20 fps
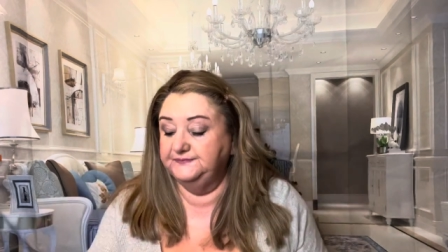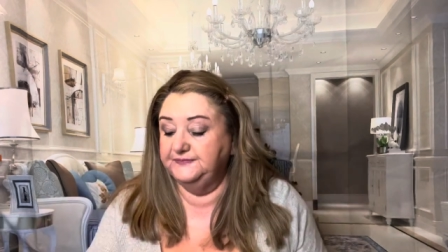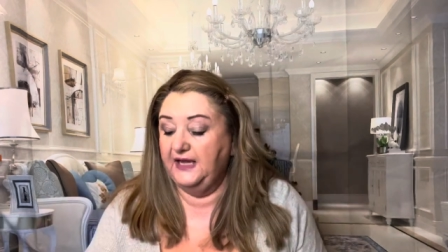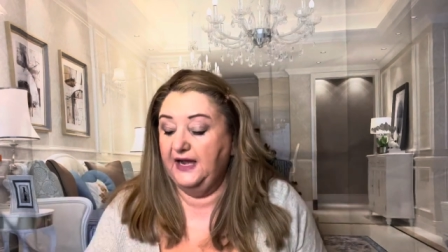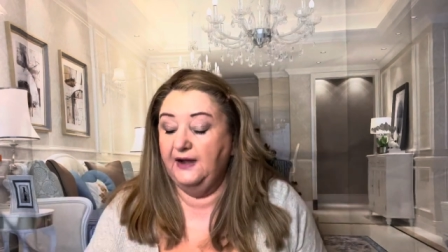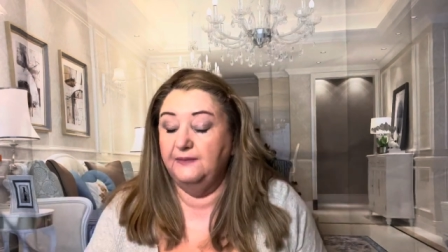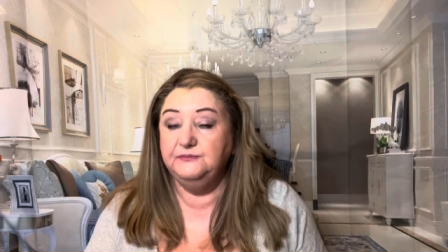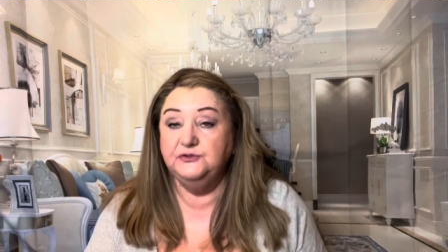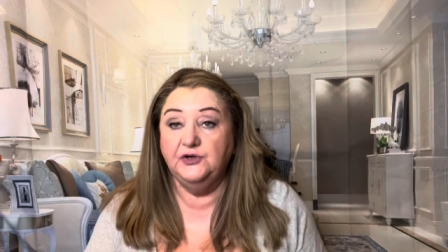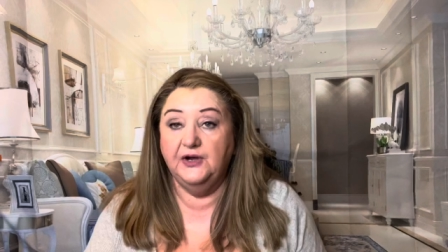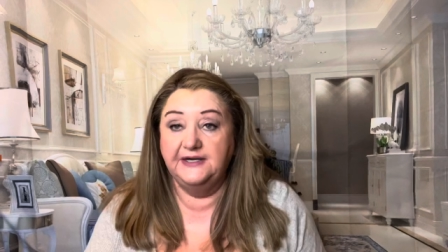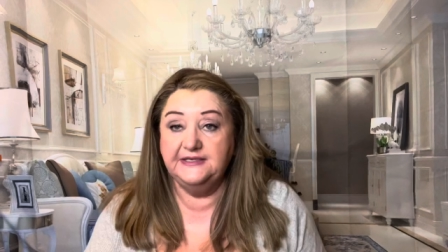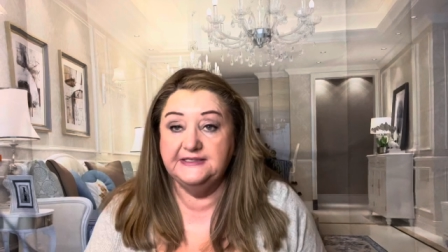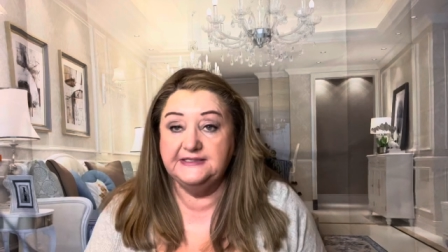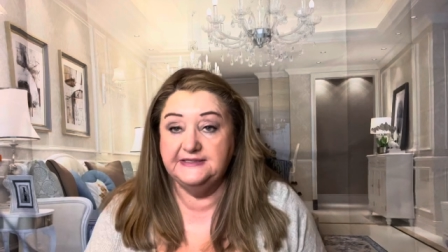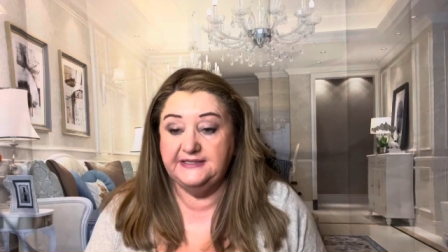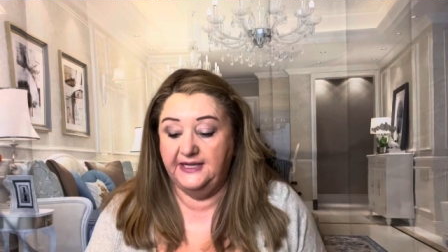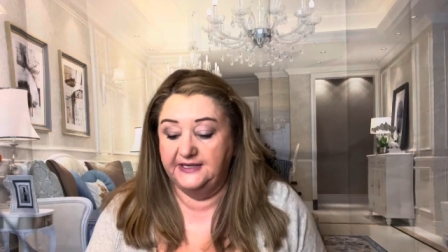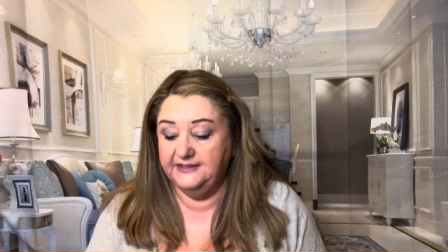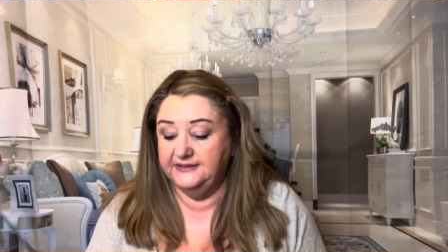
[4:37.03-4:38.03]
I'm trying to
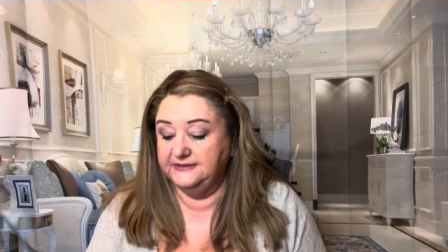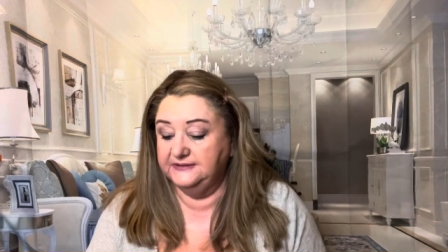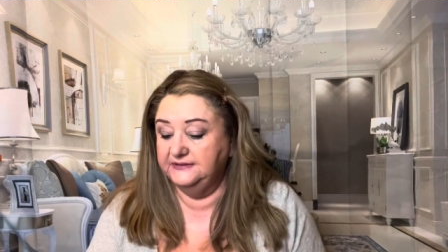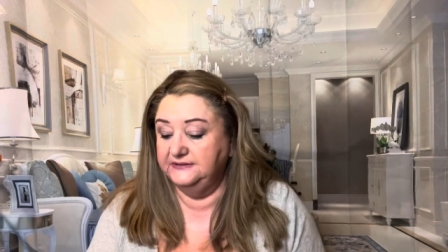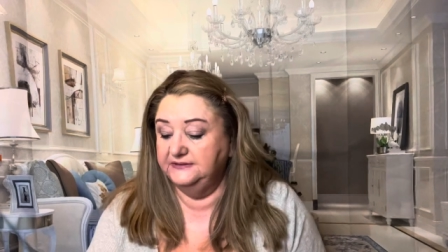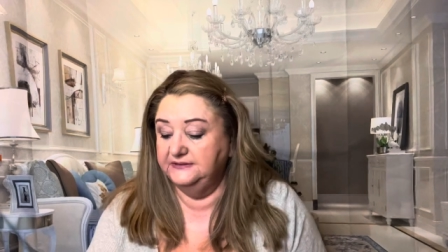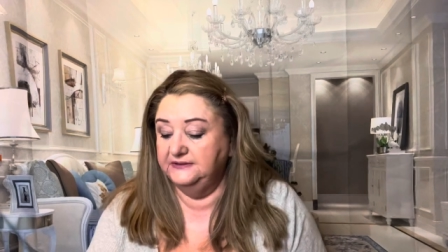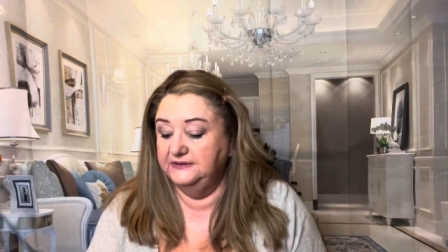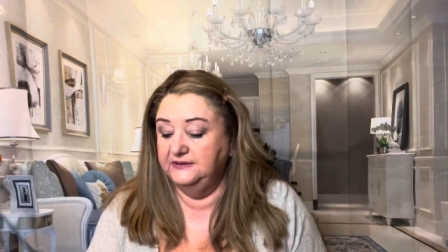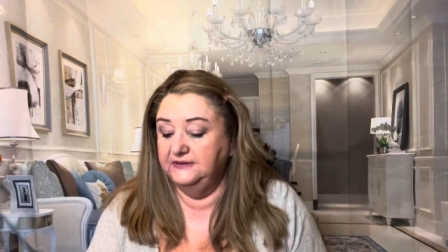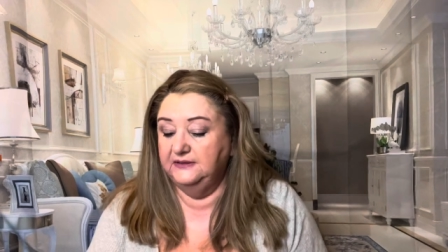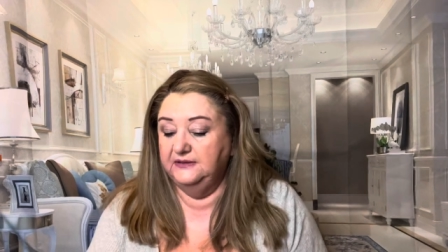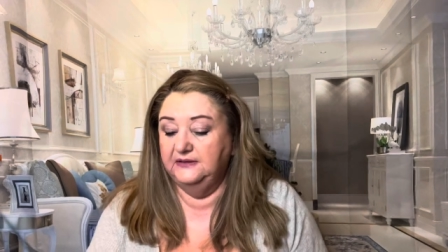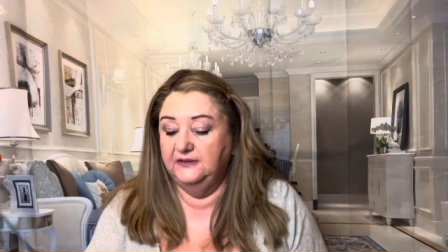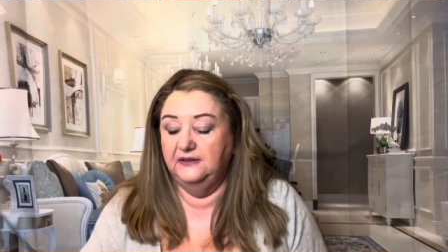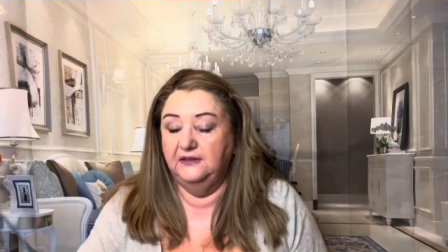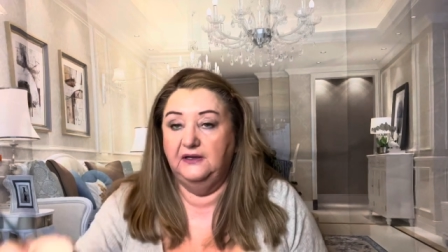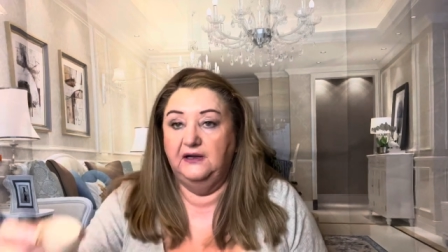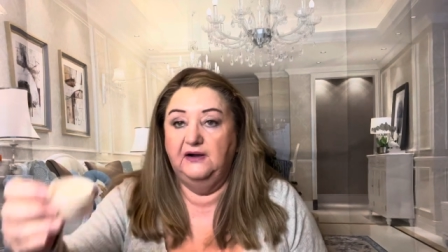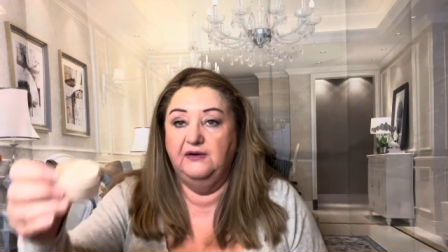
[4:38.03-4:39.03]
set it.
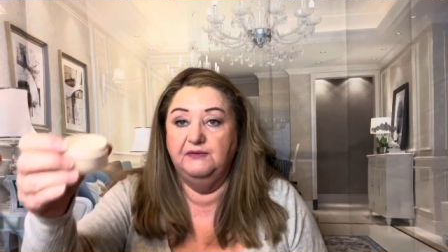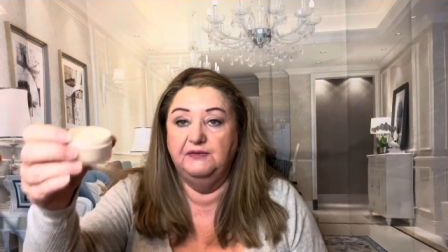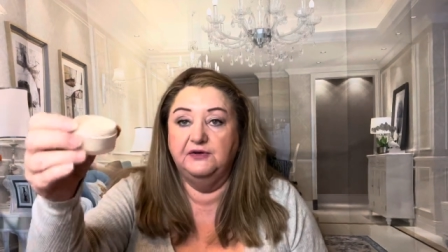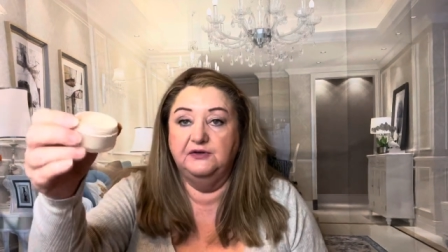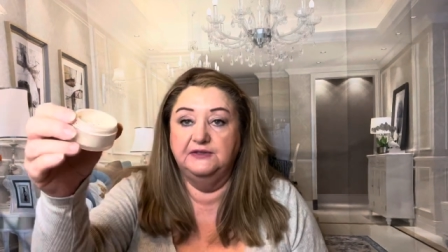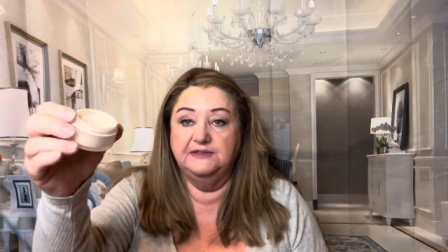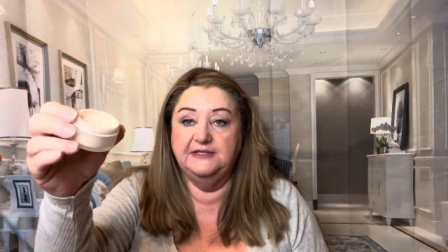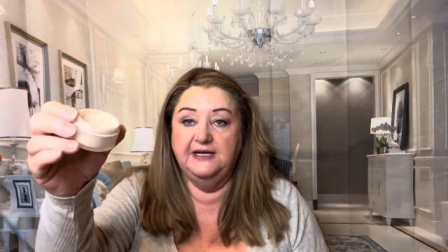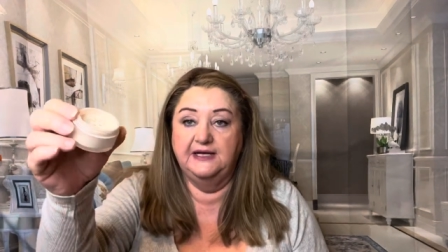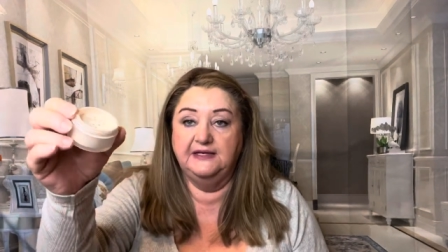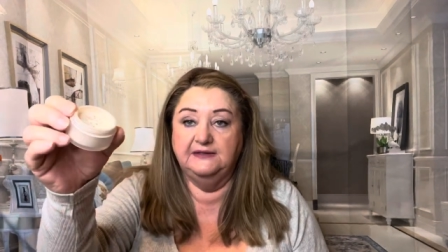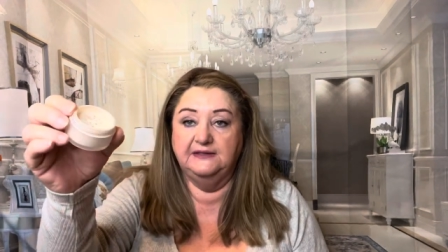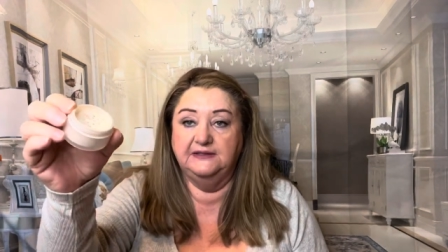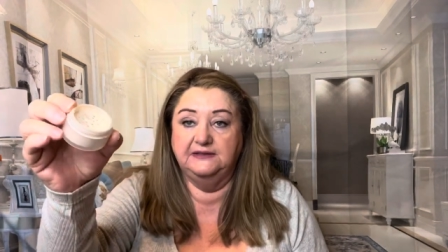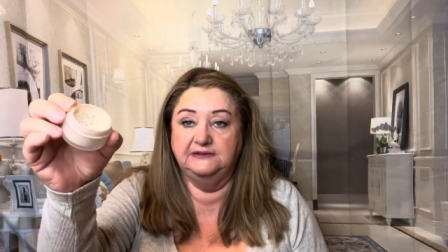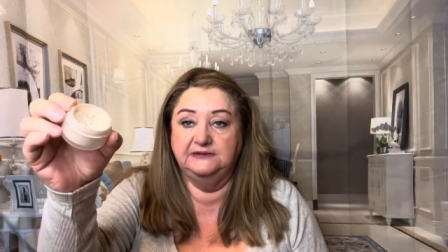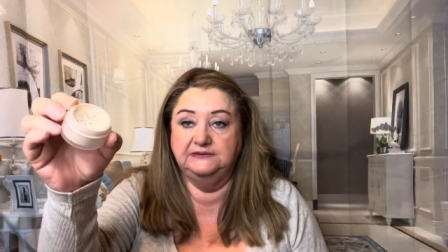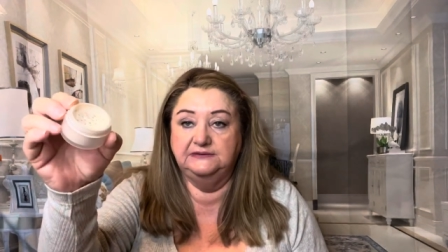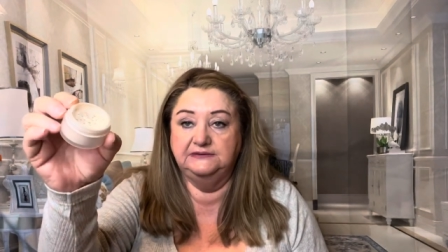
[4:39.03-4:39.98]
All right, we're gonna take the